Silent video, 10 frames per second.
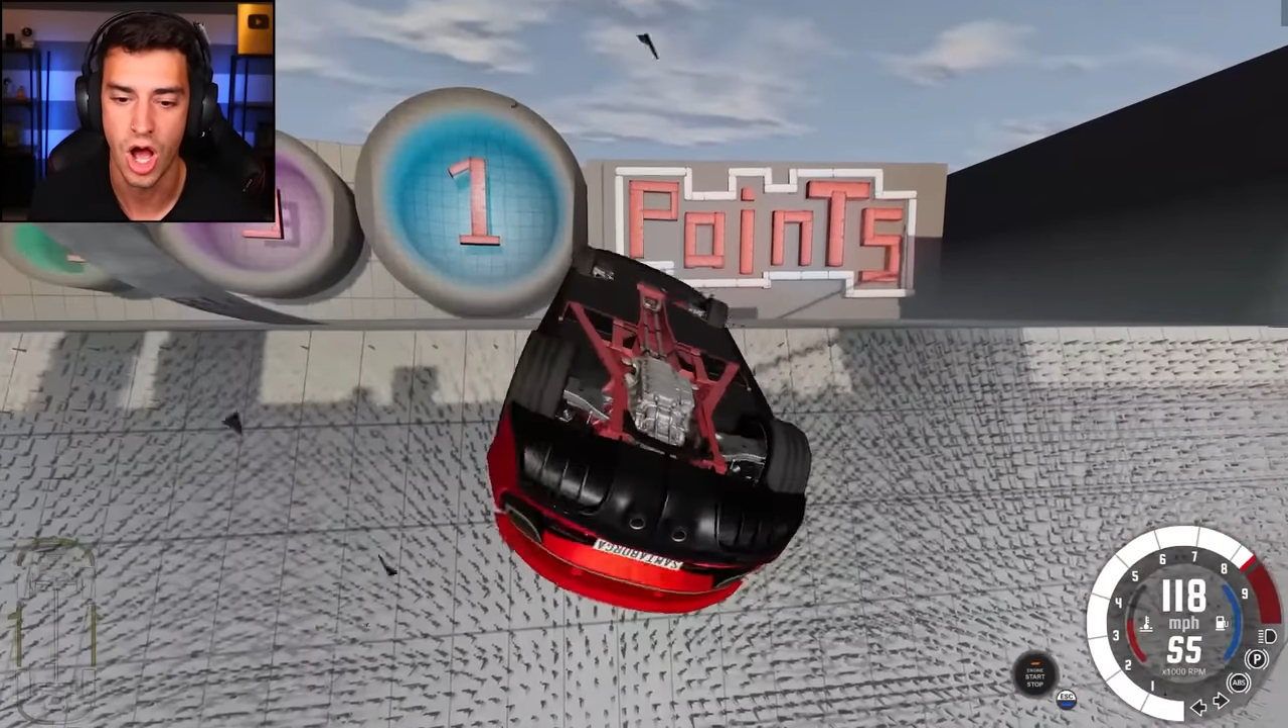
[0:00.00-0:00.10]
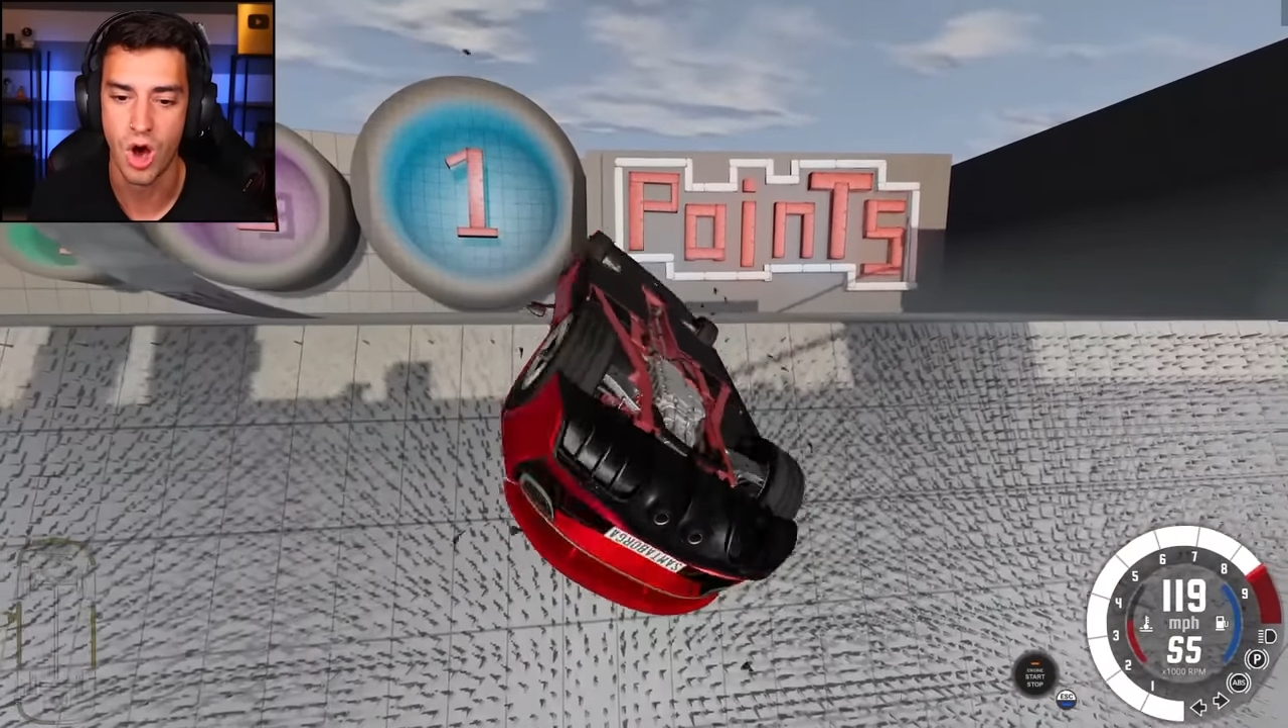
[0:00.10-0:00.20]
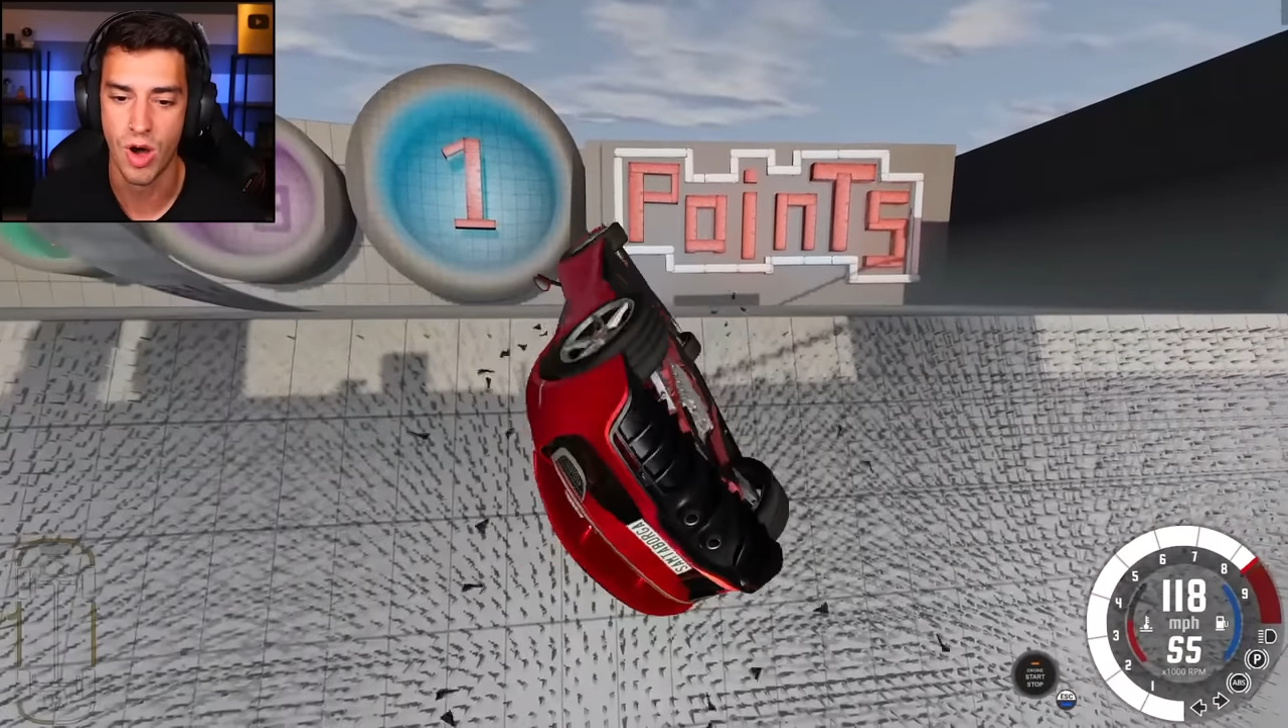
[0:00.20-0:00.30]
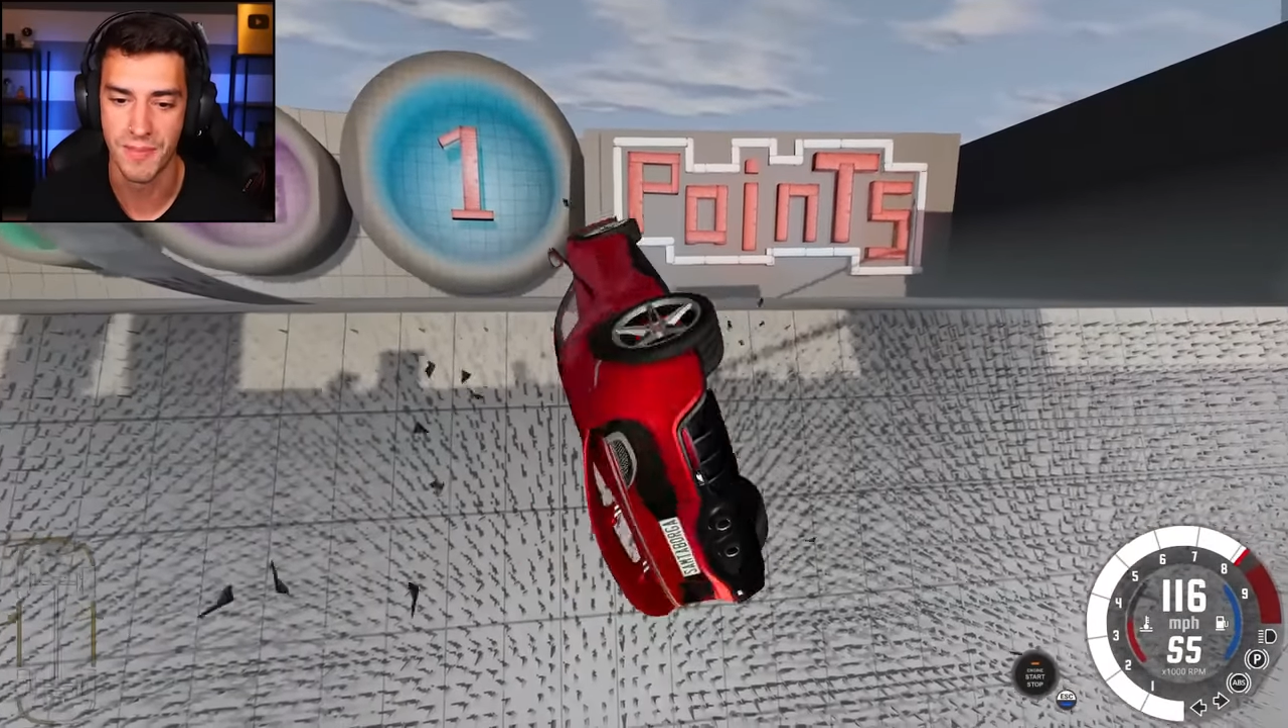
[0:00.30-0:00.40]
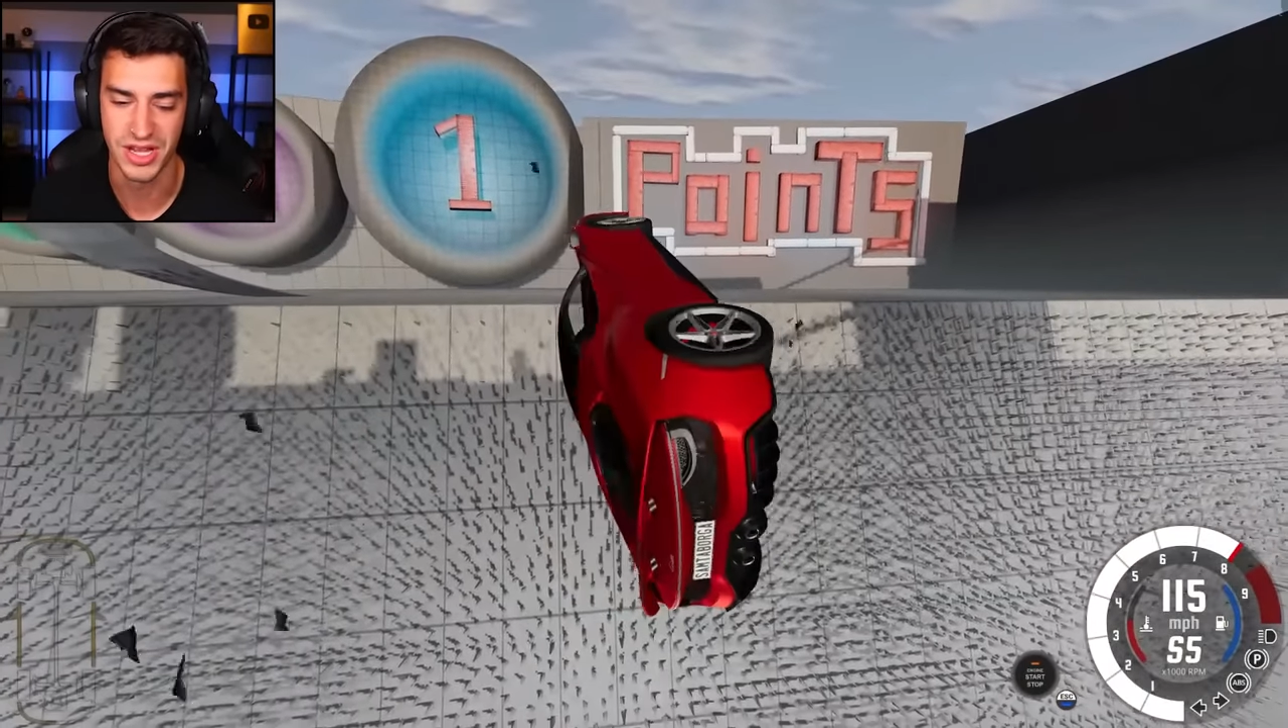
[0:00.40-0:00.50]

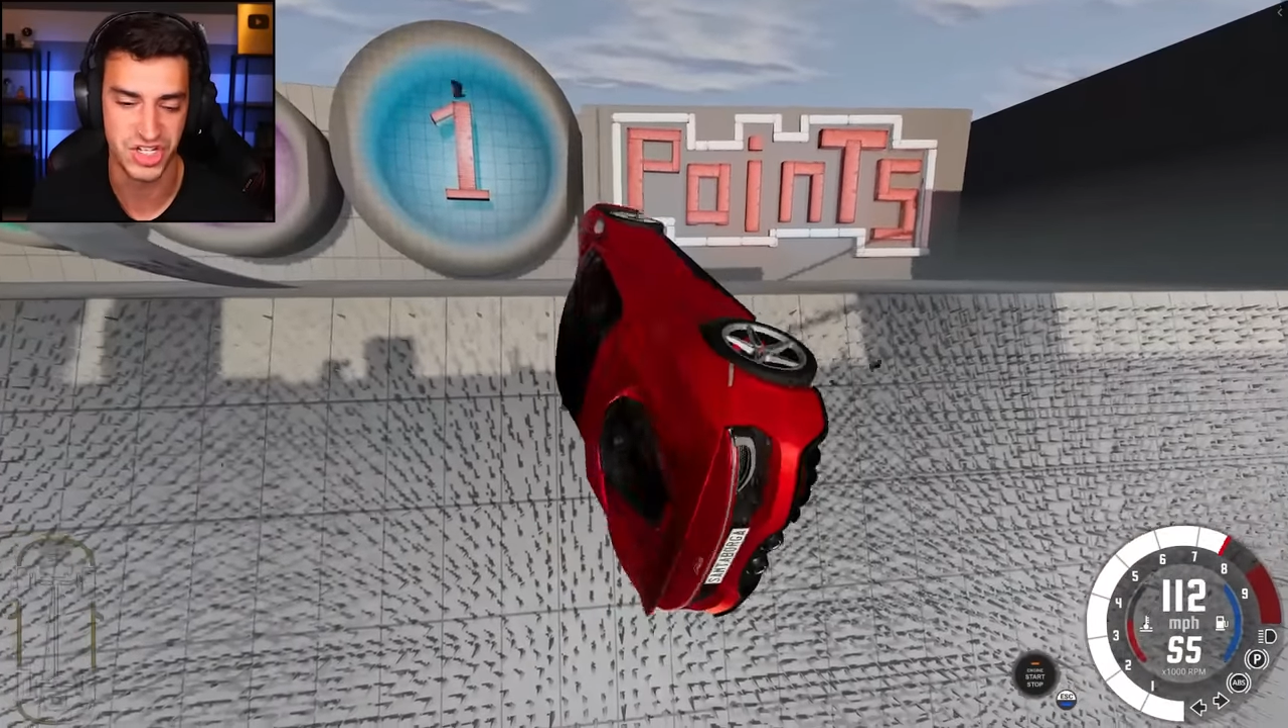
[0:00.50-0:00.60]
Oh, I'm a